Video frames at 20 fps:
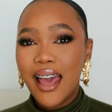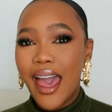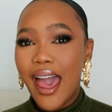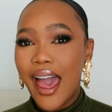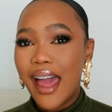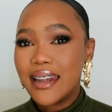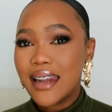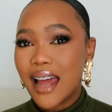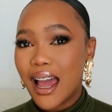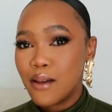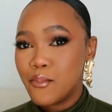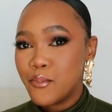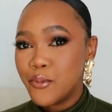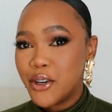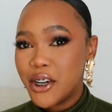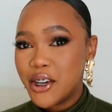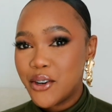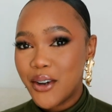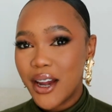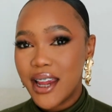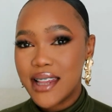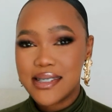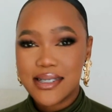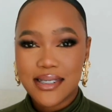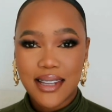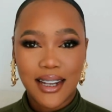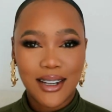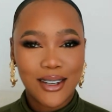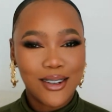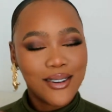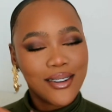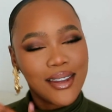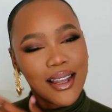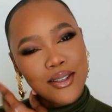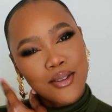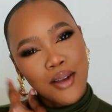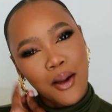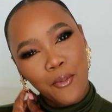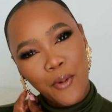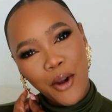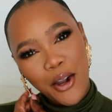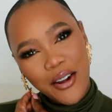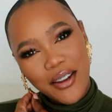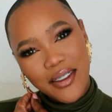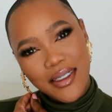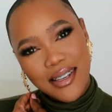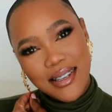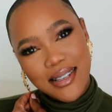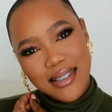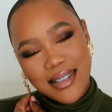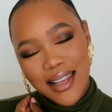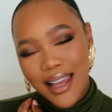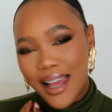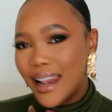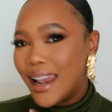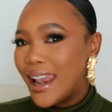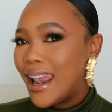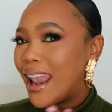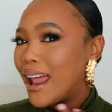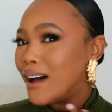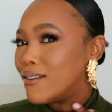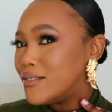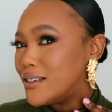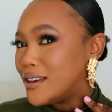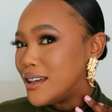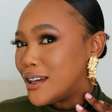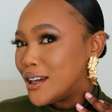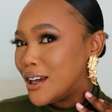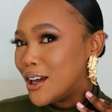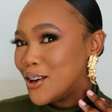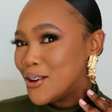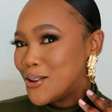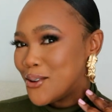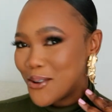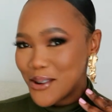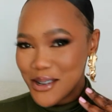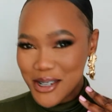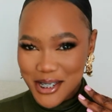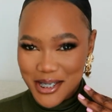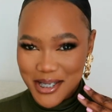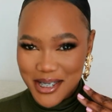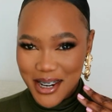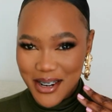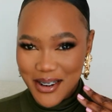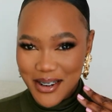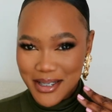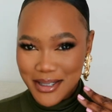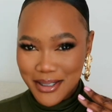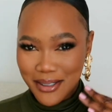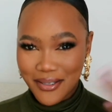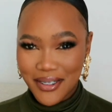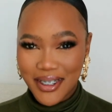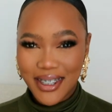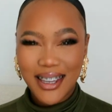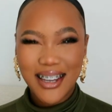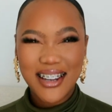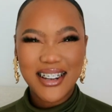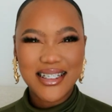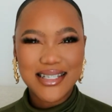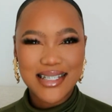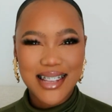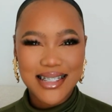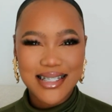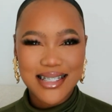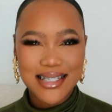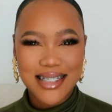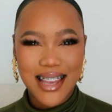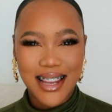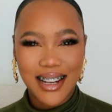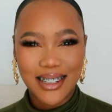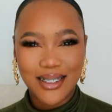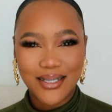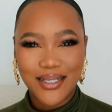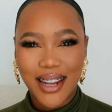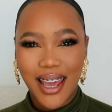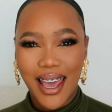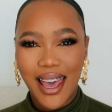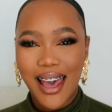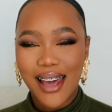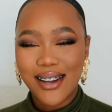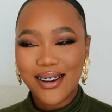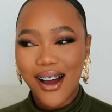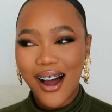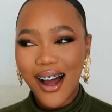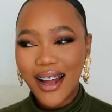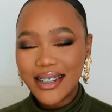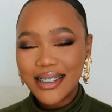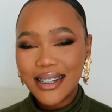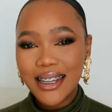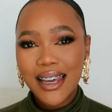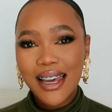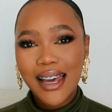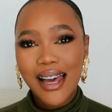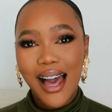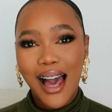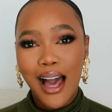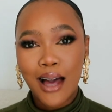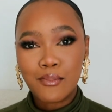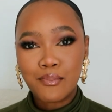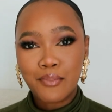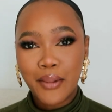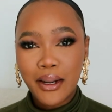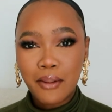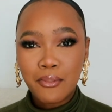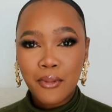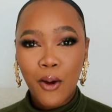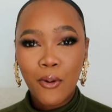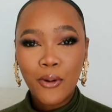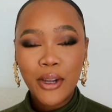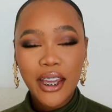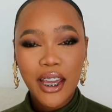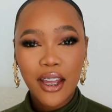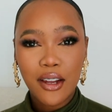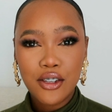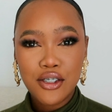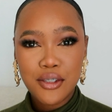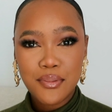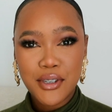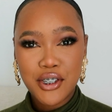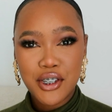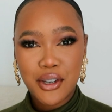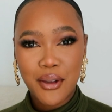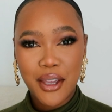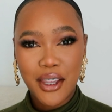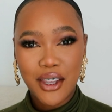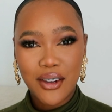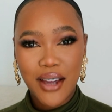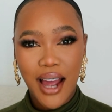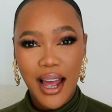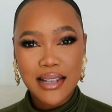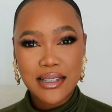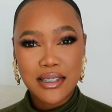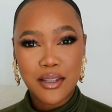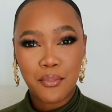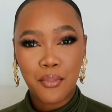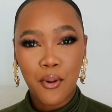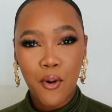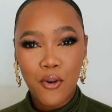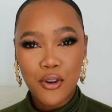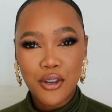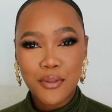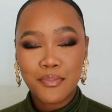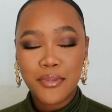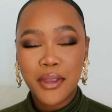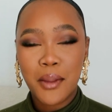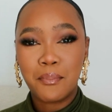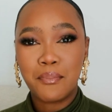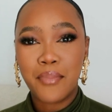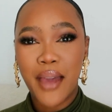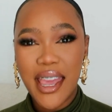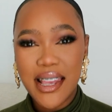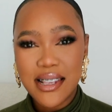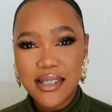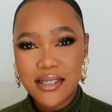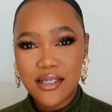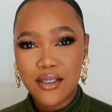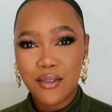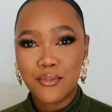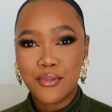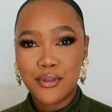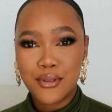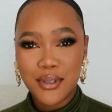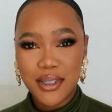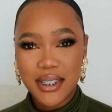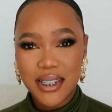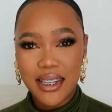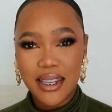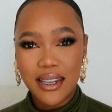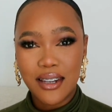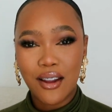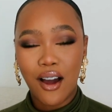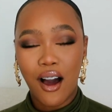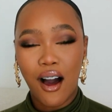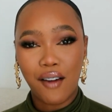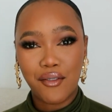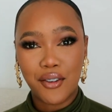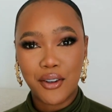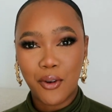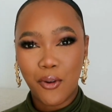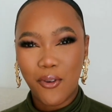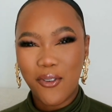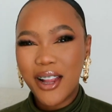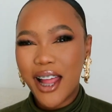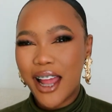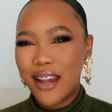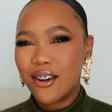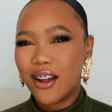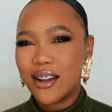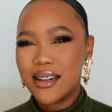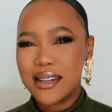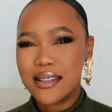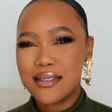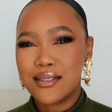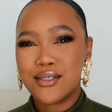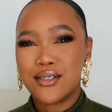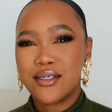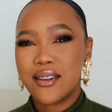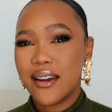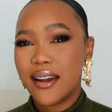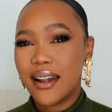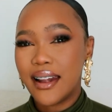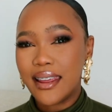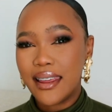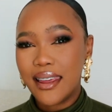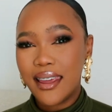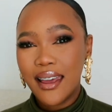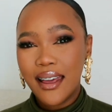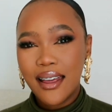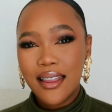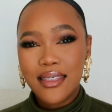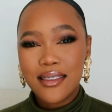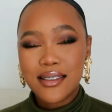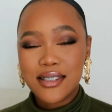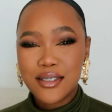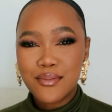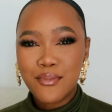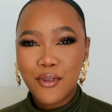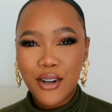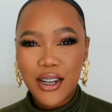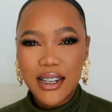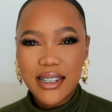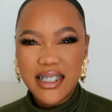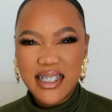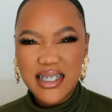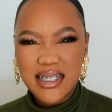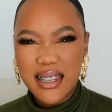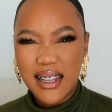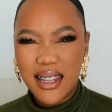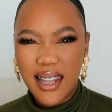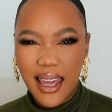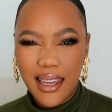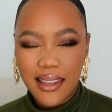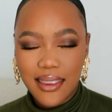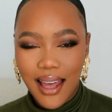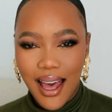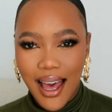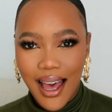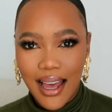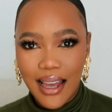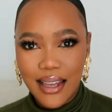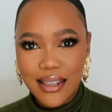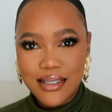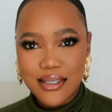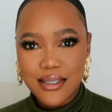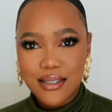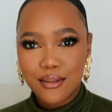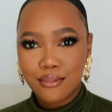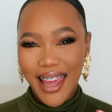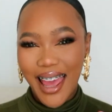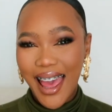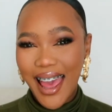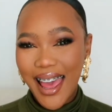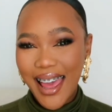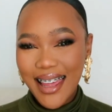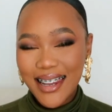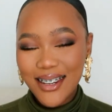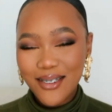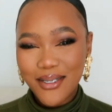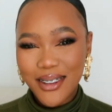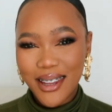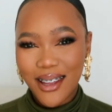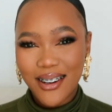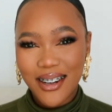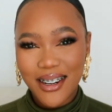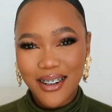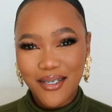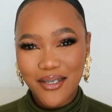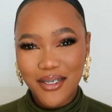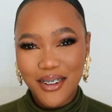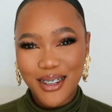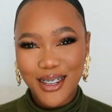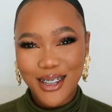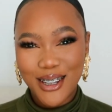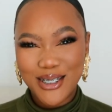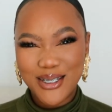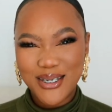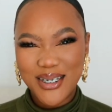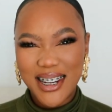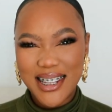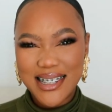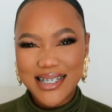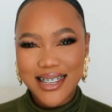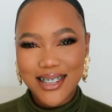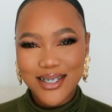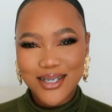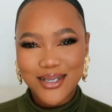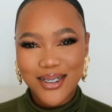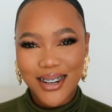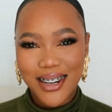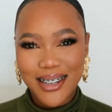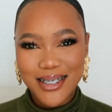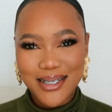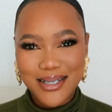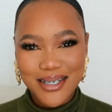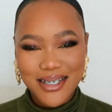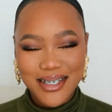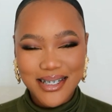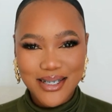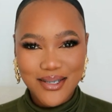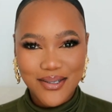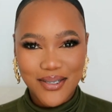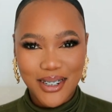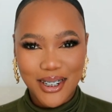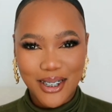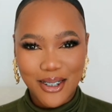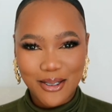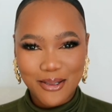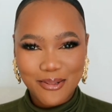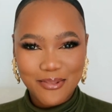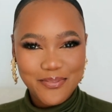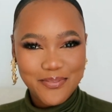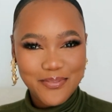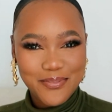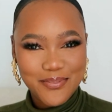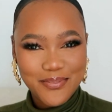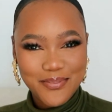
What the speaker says: And I'm recreating that look. That's why I'm wearing these lovely gorgeous earrings over here, because that's exactly what I had on. But I'm only going to be showing you guys the base routine of it all, and not necessarily the smaller detail like the eyes. And without any further ado, let's get straight into this video.